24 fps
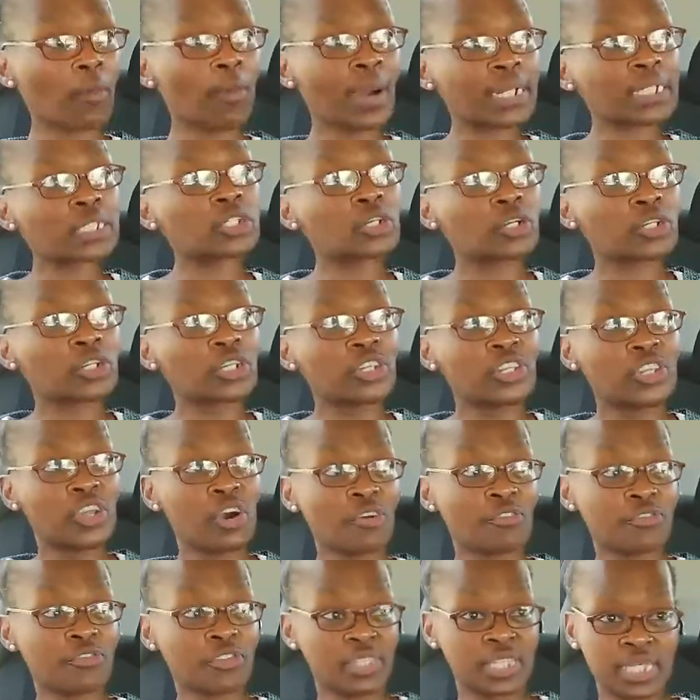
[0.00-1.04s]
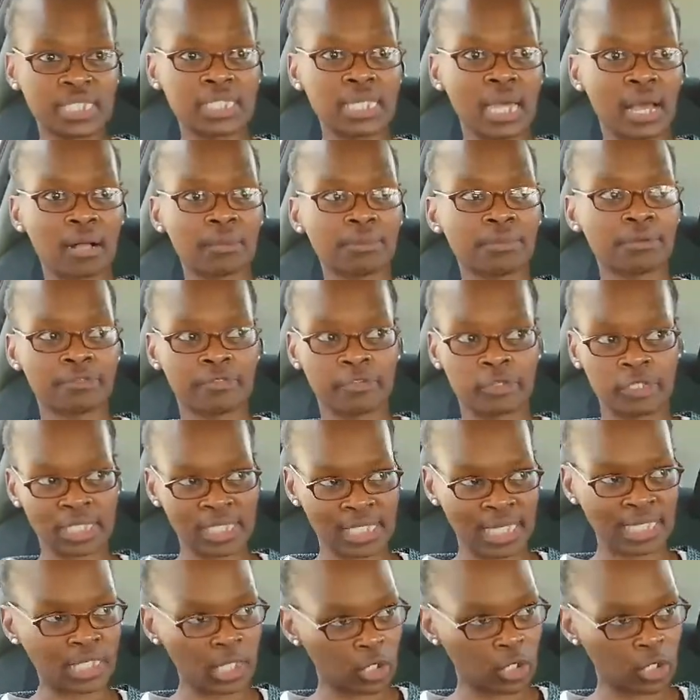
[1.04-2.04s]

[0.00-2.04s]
Nobody's going to know if you need help if you sit at